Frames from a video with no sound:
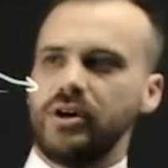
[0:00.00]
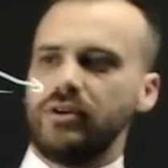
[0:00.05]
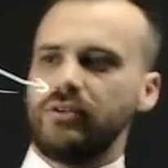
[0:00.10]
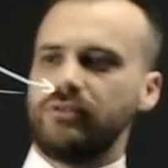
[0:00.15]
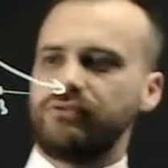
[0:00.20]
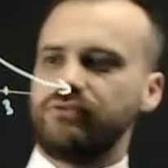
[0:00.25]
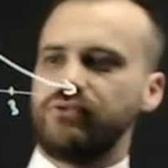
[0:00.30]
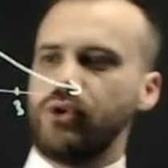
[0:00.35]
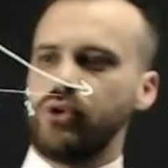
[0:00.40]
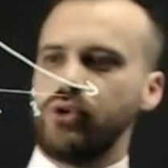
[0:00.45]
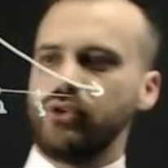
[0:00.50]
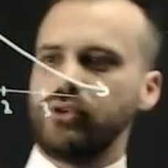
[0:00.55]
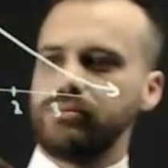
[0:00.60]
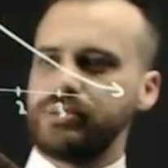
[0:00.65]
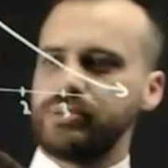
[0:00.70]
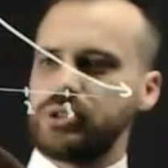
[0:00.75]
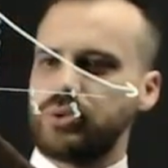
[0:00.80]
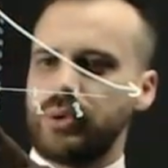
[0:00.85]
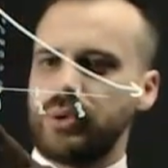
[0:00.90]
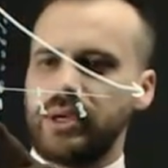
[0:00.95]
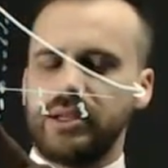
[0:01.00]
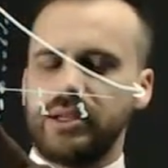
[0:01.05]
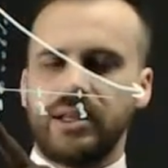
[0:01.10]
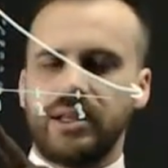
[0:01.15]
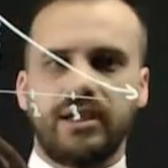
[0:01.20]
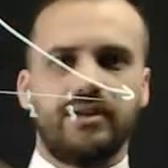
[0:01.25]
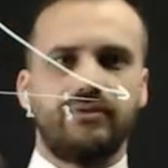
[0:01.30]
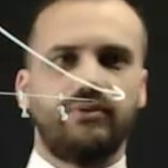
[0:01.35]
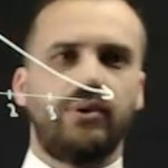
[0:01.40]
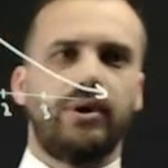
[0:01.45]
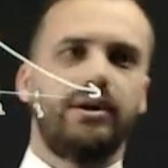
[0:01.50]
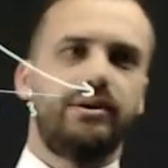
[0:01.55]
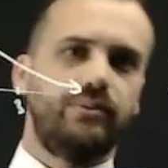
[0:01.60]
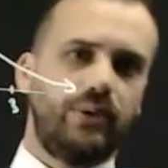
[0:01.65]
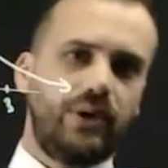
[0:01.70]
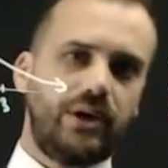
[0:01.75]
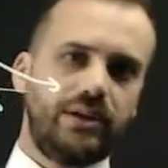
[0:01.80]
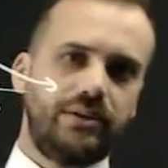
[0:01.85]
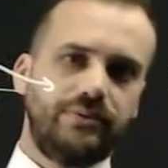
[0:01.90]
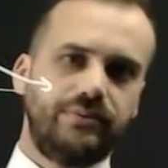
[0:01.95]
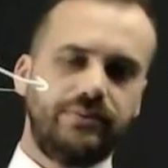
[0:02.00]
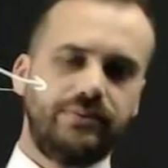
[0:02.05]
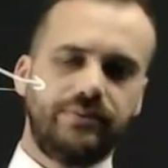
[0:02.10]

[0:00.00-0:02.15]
fall between negative 1 and 1.